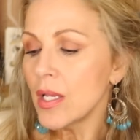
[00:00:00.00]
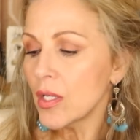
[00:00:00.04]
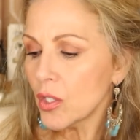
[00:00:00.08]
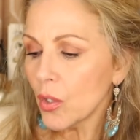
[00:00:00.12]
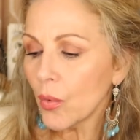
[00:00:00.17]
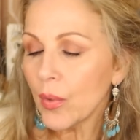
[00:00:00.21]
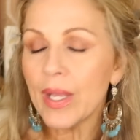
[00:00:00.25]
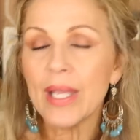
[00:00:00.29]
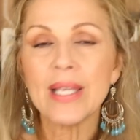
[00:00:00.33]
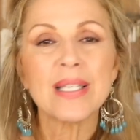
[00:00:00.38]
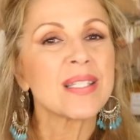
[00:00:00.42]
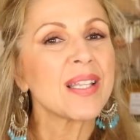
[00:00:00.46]

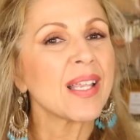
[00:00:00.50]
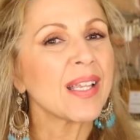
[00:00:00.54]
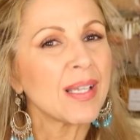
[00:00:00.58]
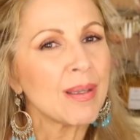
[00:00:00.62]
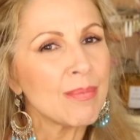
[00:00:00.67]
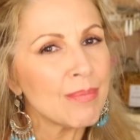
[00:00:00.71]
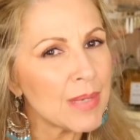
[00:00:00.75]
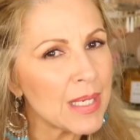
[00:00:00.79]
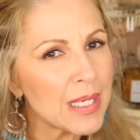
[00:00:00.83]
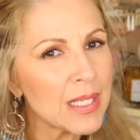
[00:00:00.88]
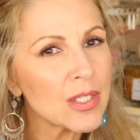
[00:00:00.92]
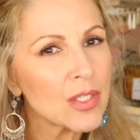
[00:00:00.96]
So he has like
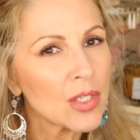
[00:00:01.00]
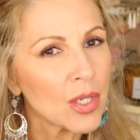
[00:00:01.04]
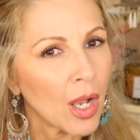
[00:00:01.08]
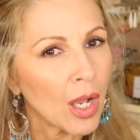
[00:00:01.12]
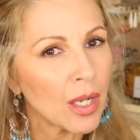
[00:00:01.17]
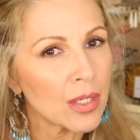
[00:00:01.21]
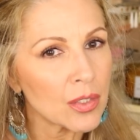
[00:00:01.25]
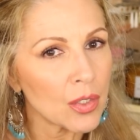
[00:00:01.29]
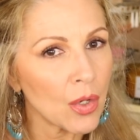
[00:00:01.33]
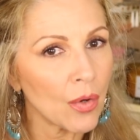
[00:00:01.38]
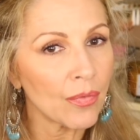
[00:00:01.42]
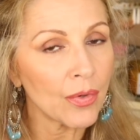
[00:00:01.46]
a meat
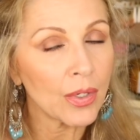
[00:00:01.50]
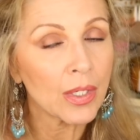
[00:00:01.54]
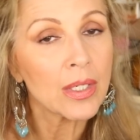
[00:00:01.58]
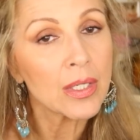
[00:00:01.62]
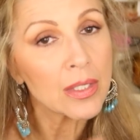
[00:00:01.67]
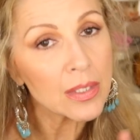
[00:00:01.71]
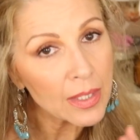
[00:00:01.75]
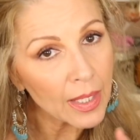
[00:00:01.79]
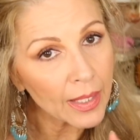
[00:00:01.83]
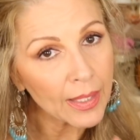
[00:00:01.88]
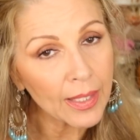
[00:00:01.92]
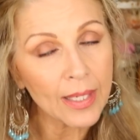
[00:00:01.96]
sauce over it,
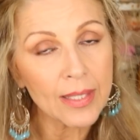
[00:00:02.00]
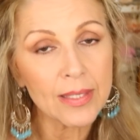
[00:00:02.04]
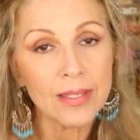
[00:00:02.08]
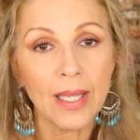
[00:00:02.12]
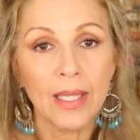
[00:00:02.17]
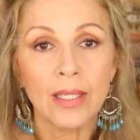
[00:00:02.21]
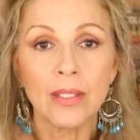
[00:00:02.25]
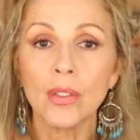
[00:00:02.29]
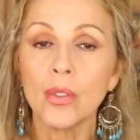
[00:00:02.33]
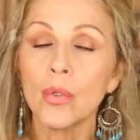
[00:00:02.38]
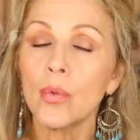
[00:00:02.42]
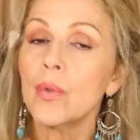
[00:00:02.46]
because like I
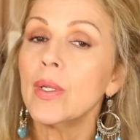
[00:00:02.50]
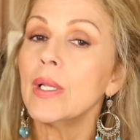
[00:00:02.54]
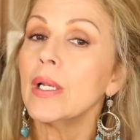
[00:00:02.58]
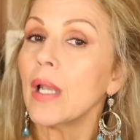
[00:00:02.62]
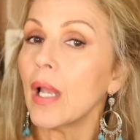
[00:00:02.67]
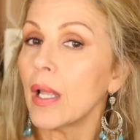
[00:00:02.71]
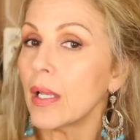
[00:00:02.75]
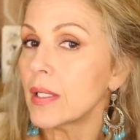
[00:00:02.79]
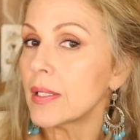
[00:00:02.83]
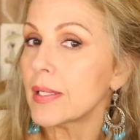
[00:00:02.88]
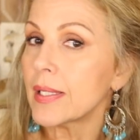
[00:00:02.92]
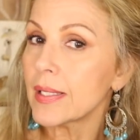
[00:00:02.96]
said, Louis
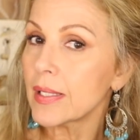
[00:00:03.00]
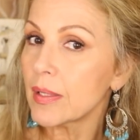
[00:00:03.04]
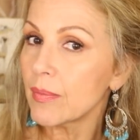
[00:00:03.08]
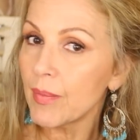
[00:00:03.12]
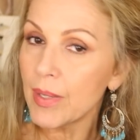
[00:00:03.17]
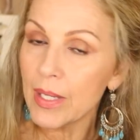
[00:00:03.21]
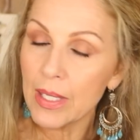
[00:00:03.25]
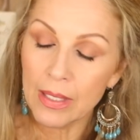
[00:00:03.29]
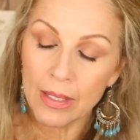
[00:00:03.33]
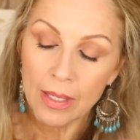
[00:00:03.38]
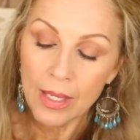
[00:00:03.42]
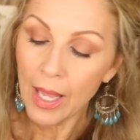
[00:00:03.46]
likes his
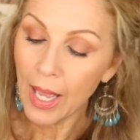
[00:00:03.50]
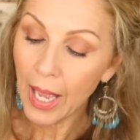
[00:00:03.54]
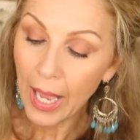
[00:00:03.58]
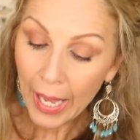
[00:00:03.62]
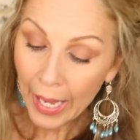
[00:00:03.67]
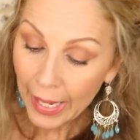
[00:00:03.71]
meat.